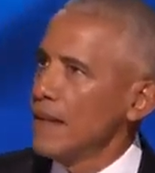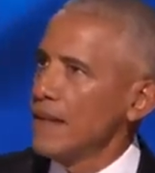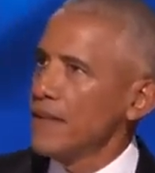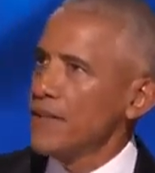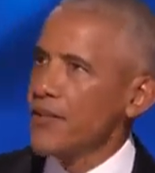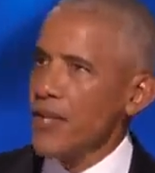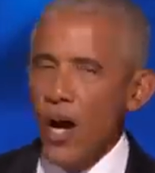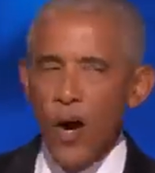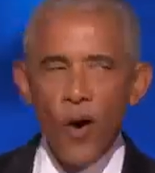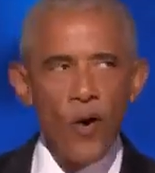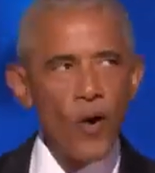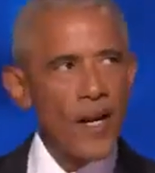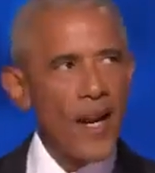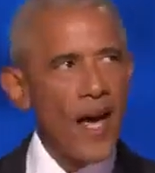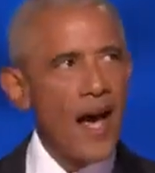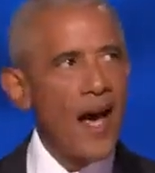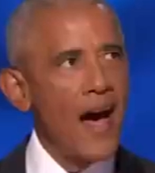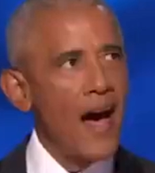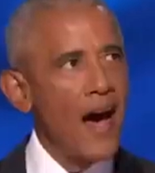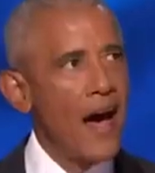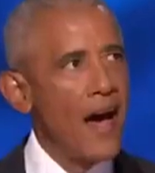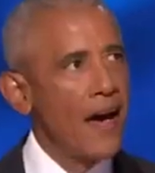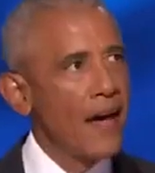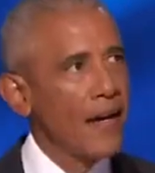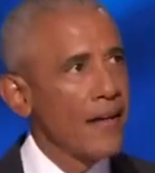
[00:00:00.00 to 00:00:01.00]
Joe and
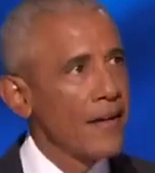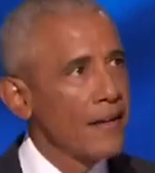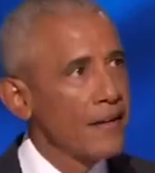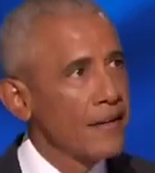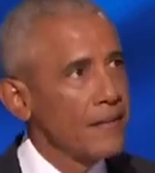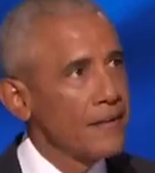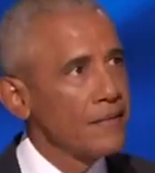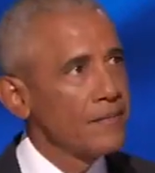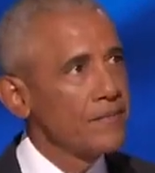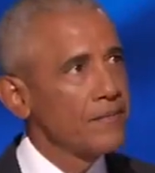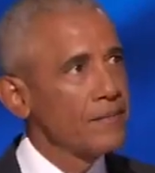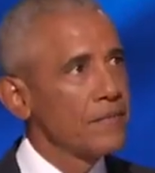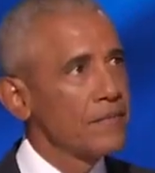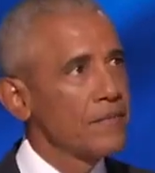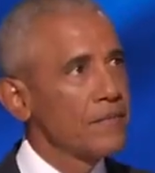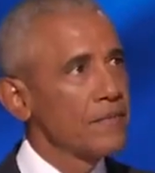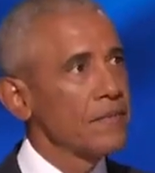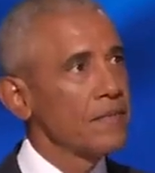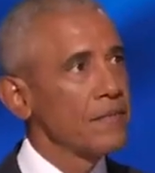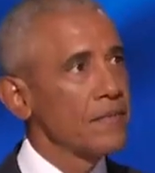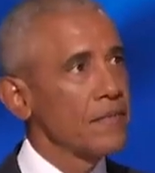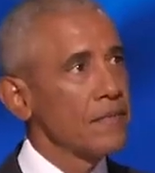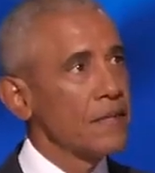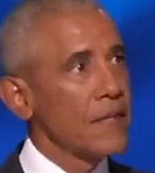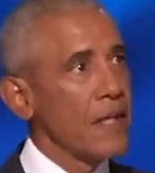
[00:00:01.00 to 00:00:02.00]
I
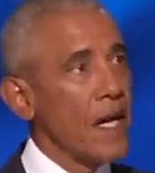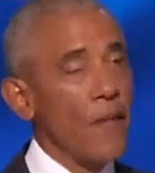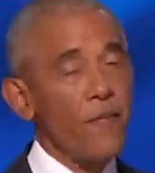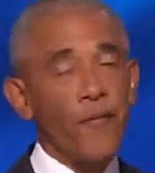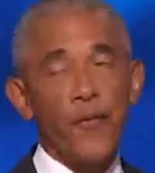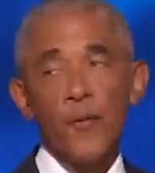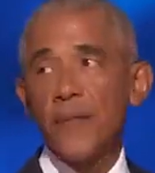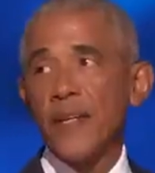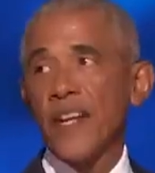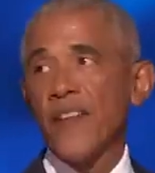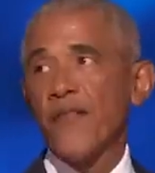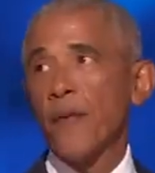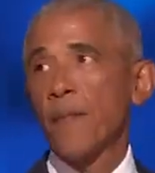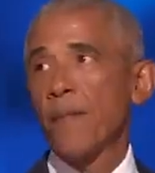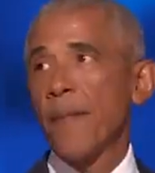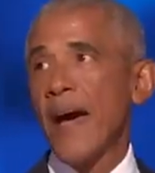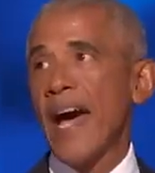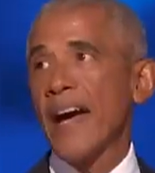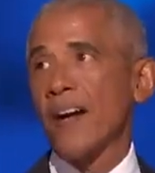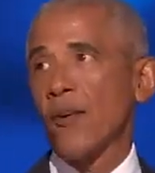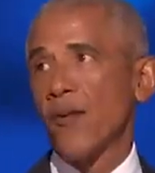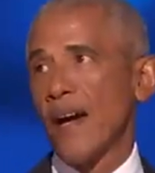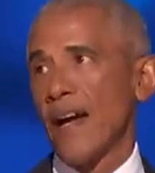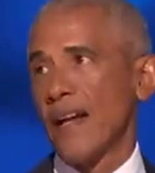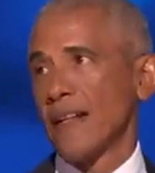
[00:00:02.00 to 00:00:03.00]
come from different
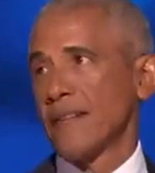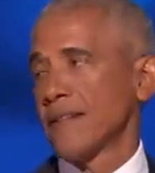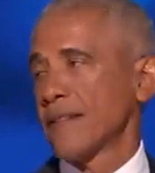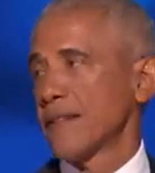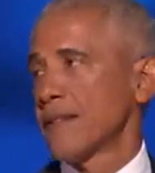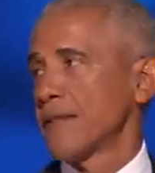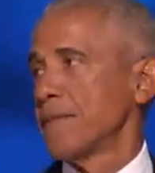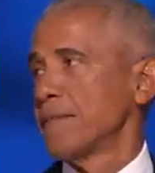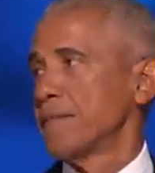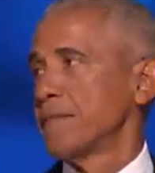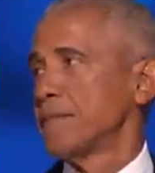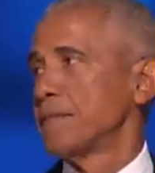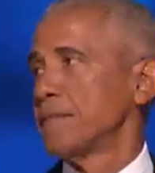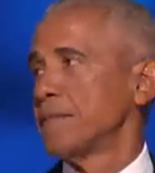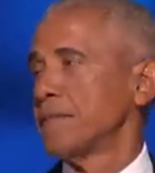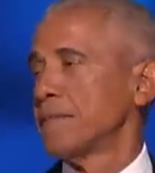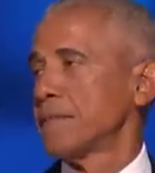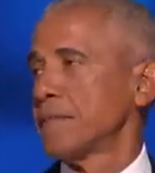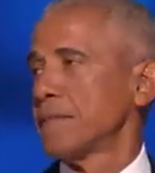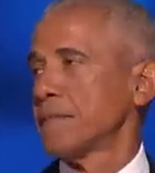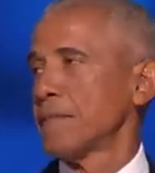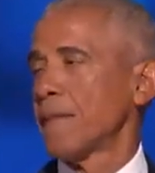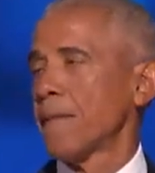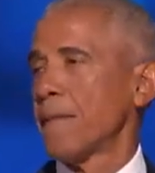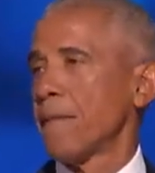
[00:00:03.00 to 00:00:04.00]
backgrounds,
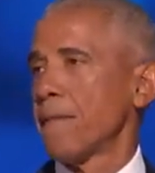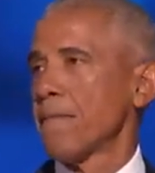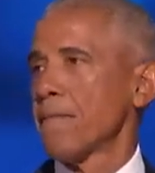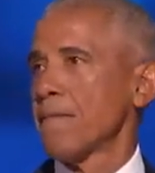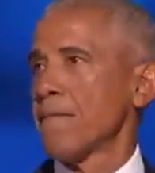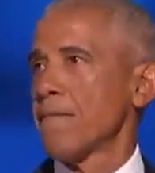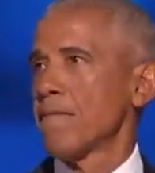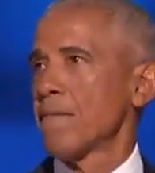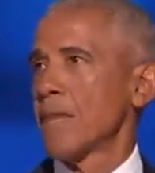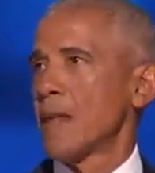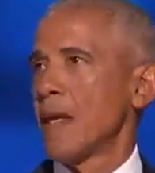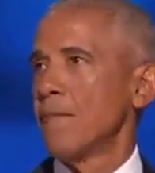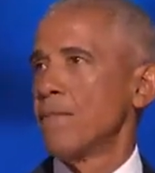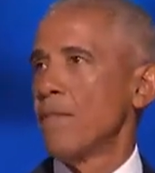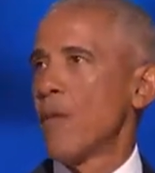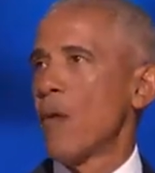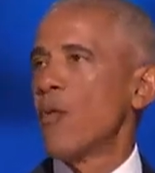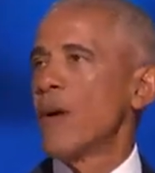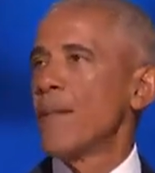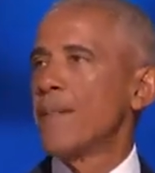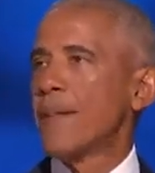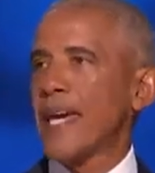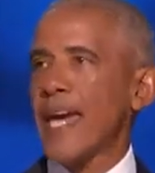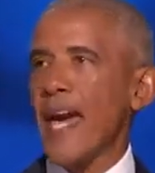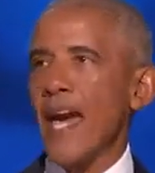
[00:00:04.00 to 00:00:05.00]
but
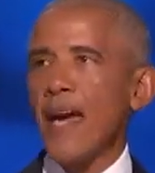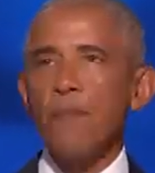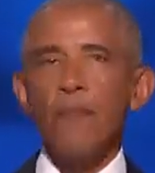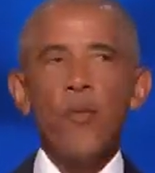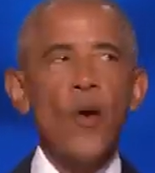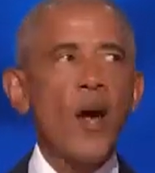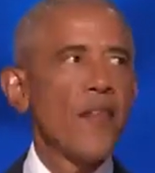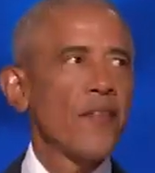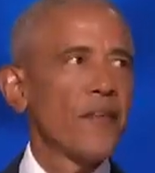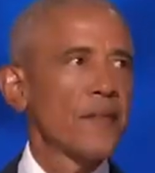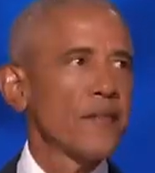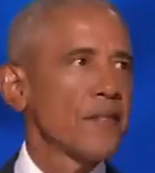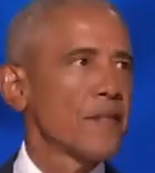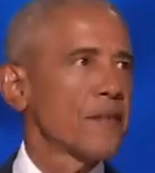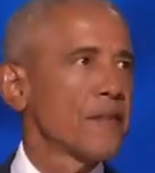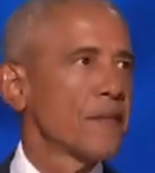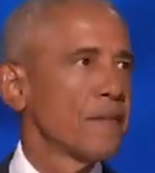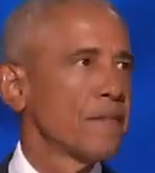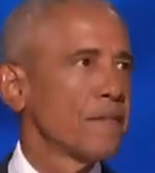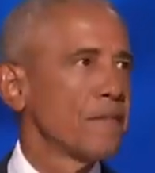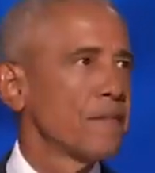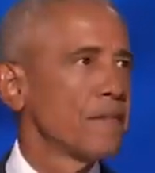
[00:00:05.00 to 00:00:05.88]
we became brothers.